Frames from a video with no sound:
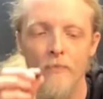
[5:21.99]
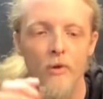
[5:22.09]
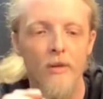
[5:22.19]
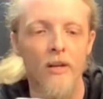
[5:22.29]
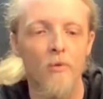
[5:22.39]

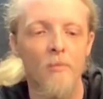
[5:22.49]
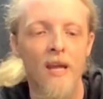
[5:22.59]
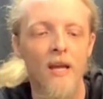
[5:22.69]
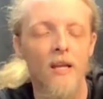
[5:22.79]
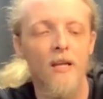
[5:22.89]
You take your
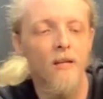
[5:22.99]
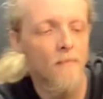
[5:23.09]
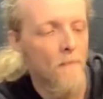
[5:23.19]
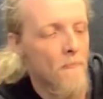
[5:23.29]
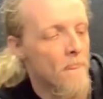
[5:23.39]
pin in,
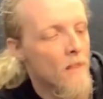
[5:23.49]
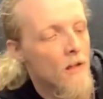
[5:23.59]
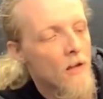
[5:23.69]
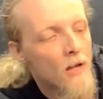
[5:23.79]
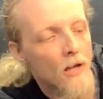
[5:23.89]

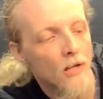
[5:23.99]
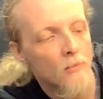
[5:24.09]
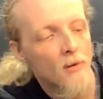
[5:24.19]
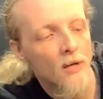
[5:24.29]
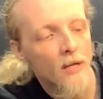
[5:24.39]
and you
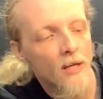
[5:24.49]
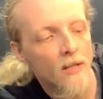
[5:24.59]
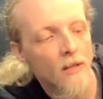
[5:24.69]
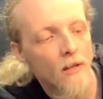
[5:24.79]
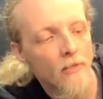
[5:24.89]
put it in
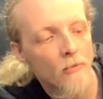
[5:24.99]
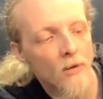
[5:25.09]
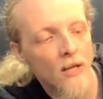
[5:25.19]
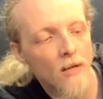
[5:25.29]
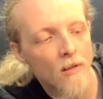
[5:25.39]
at the
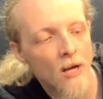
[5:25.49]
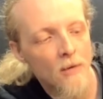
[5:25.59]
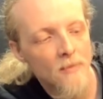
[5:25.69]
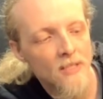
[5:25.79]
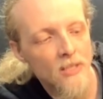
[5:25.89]
3
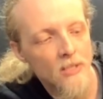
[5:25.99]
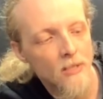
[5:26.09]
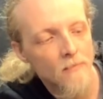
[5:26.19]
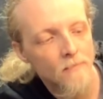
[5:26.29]
o'clock position.